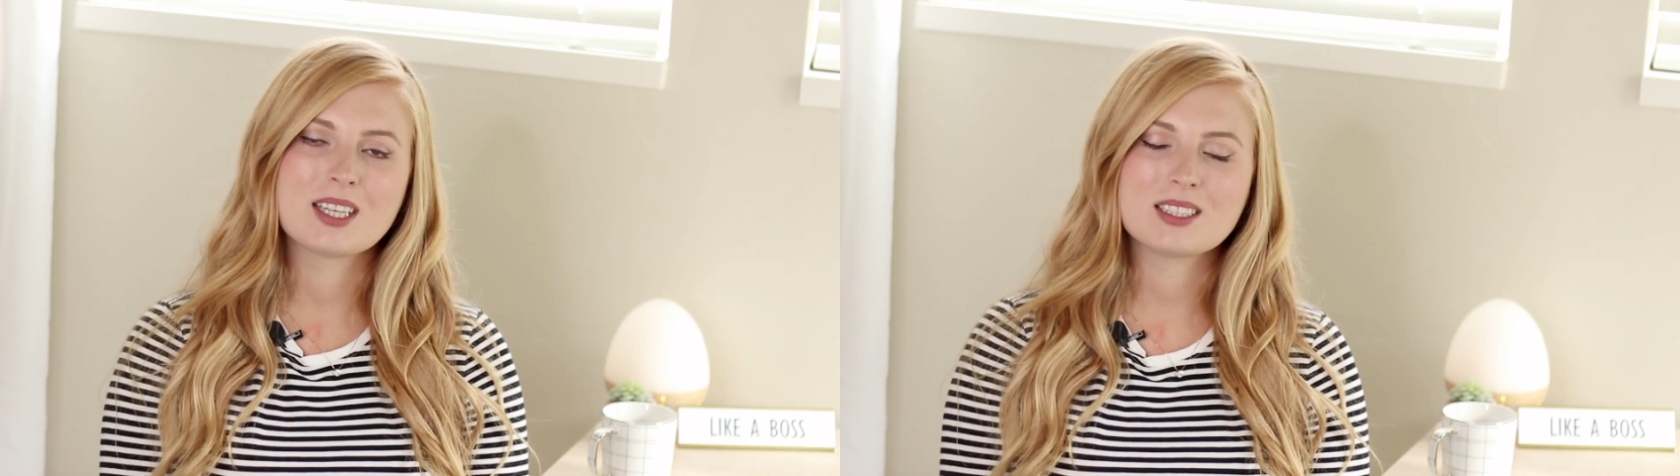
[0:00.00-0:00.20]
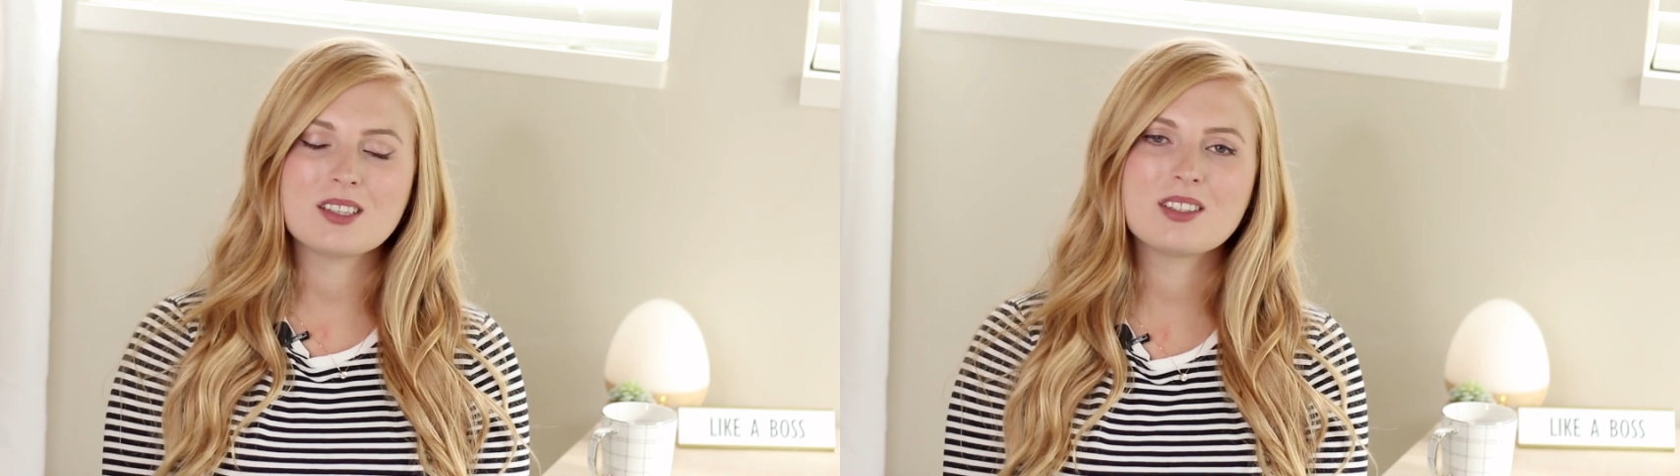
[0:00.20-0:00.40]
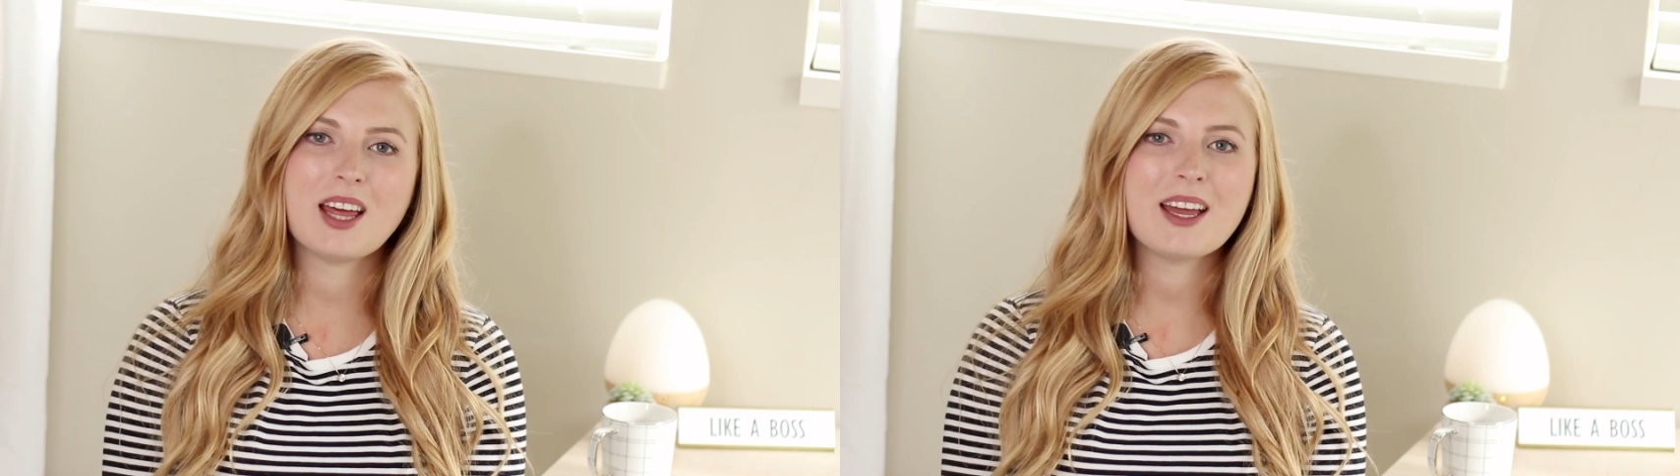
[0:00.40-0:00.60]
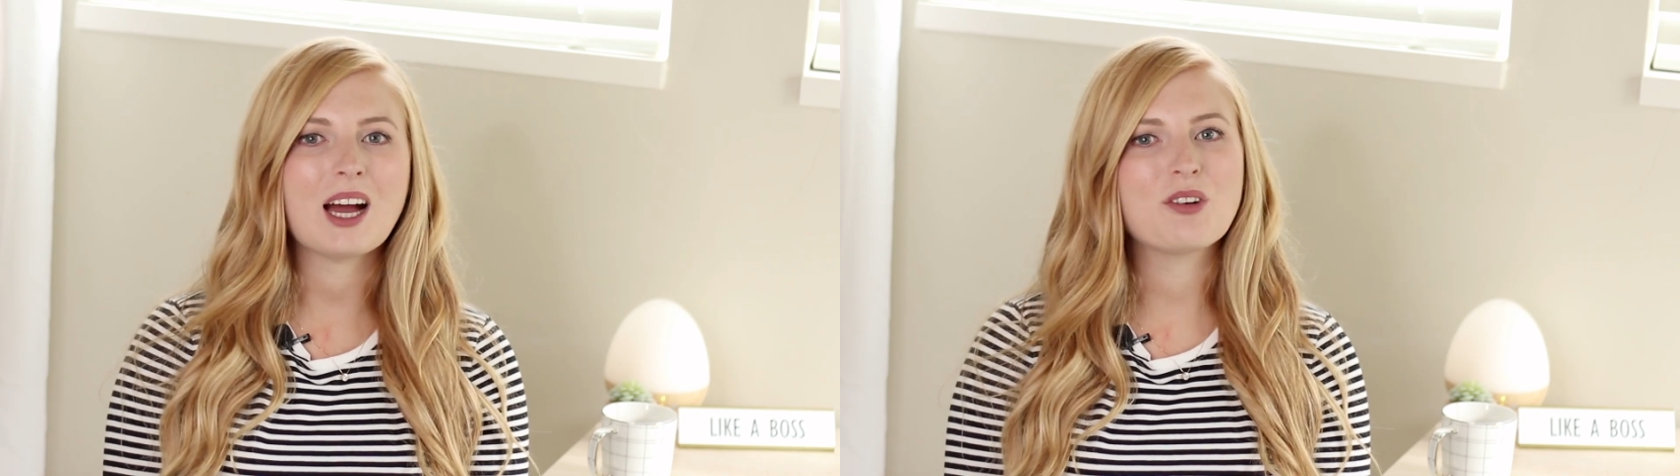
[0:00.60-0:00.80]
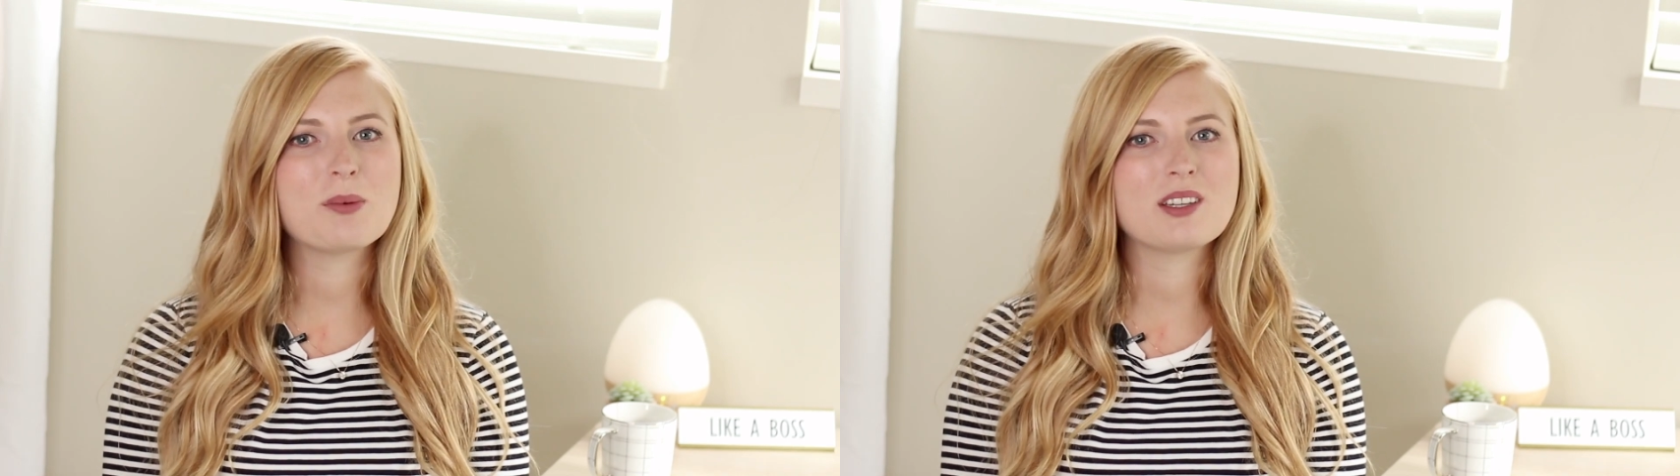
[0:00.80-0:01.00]
So today
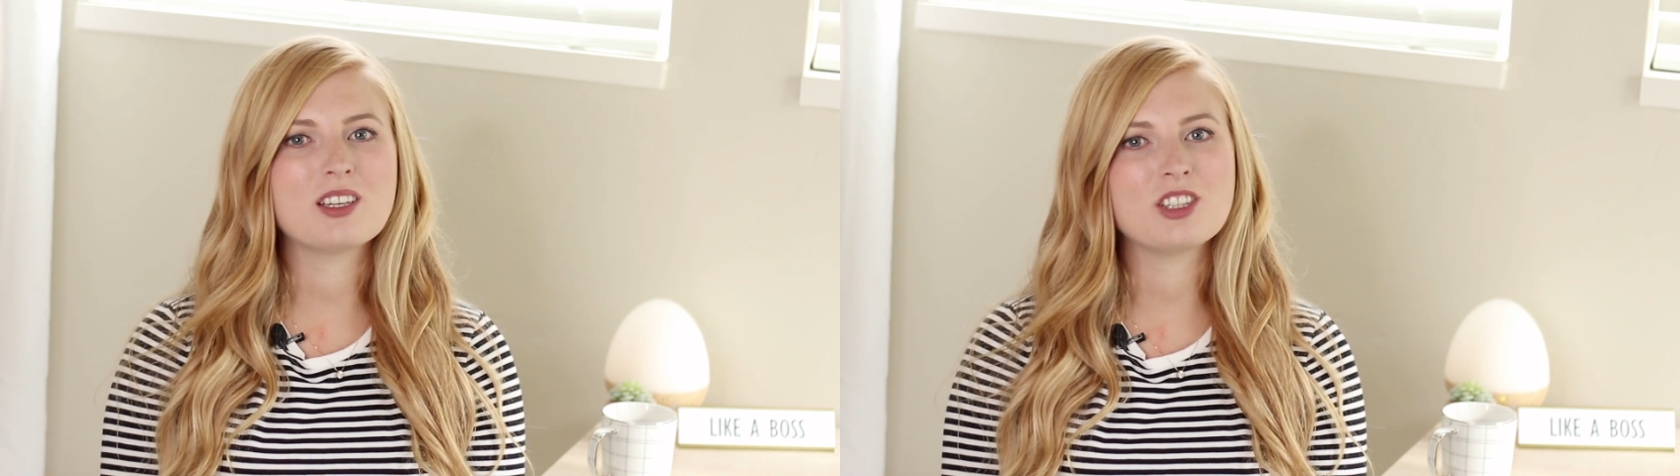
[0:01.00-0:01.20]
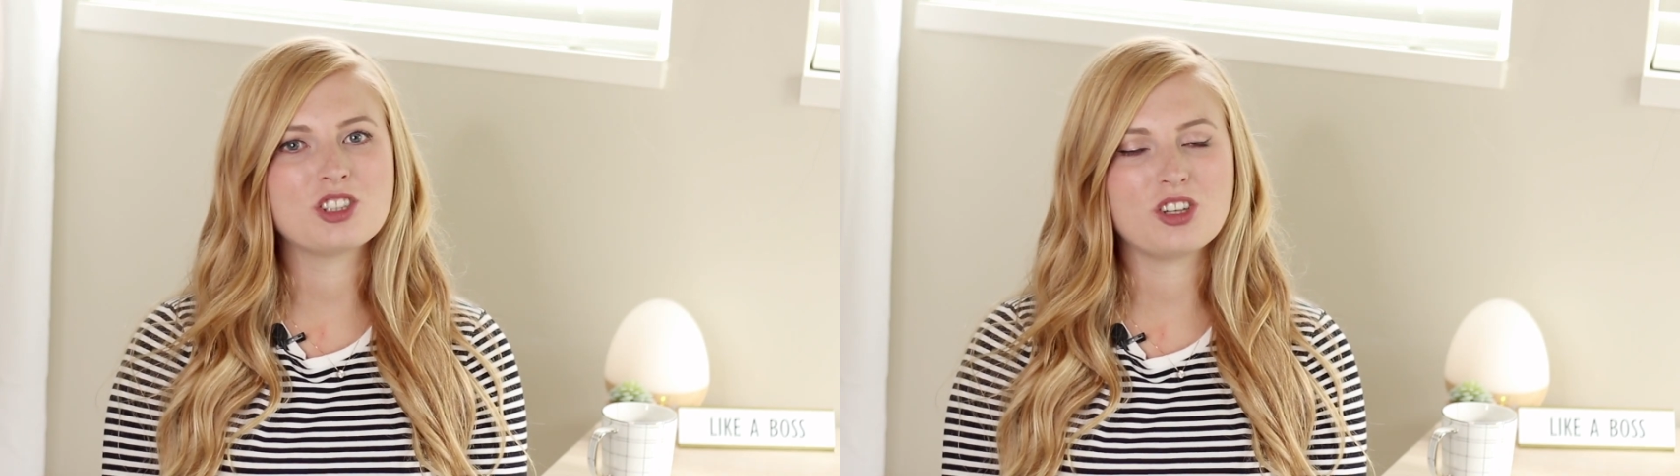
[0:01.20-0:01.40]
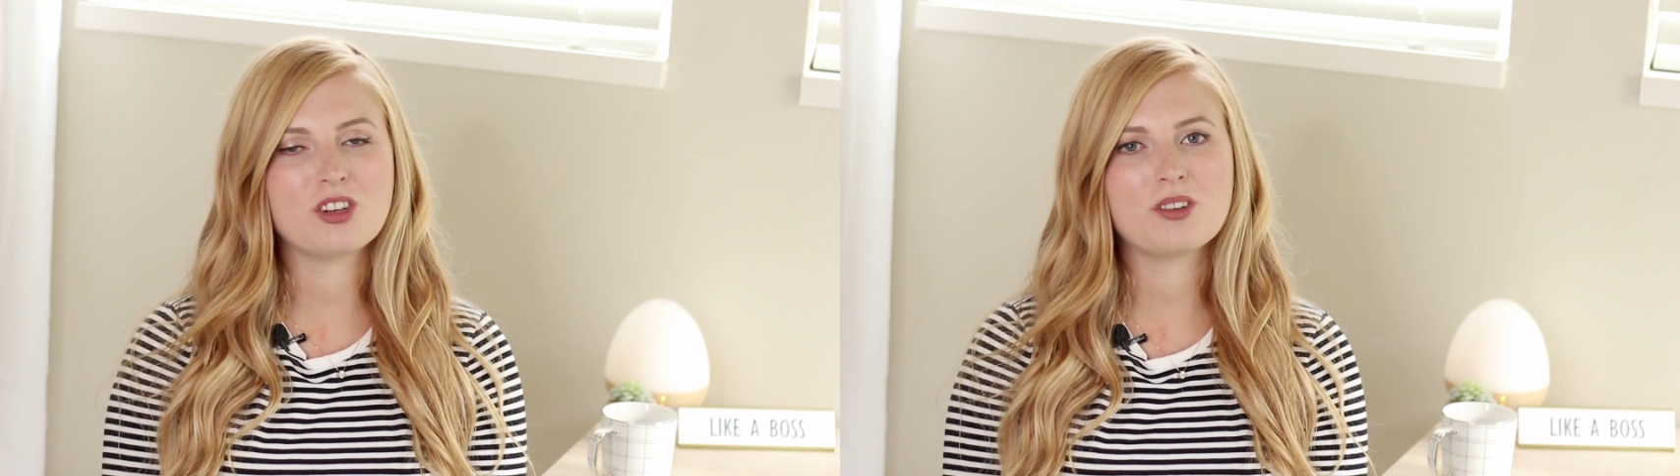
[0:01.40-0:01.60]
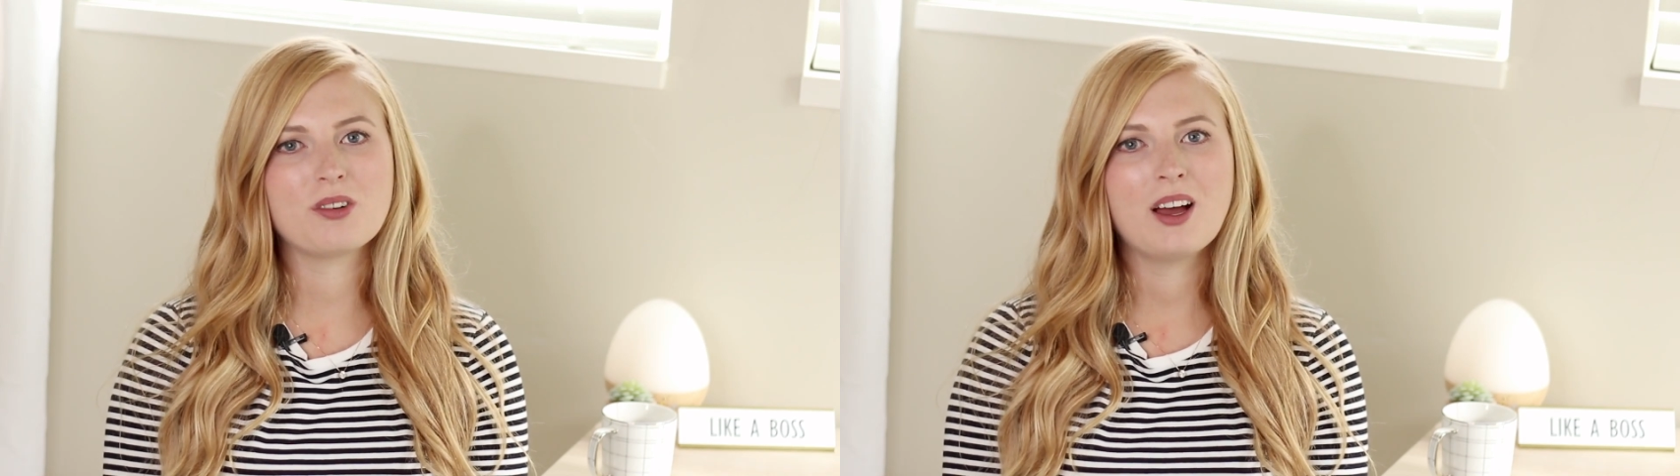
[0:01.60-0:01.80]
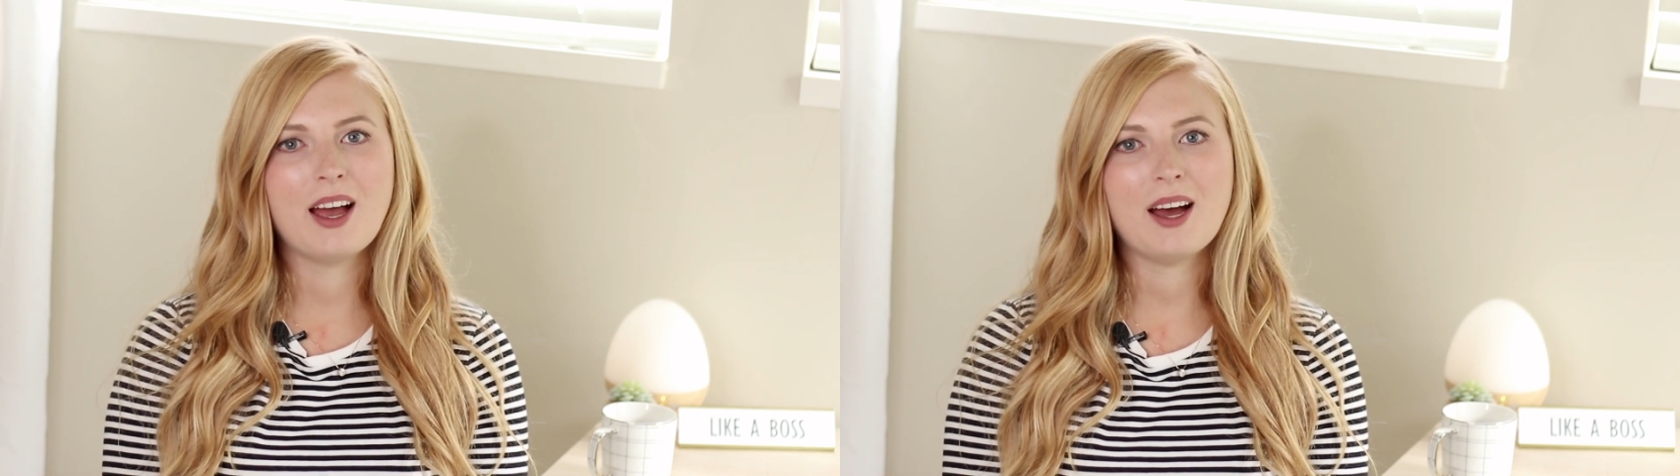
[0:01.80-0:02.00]
I will be teaching you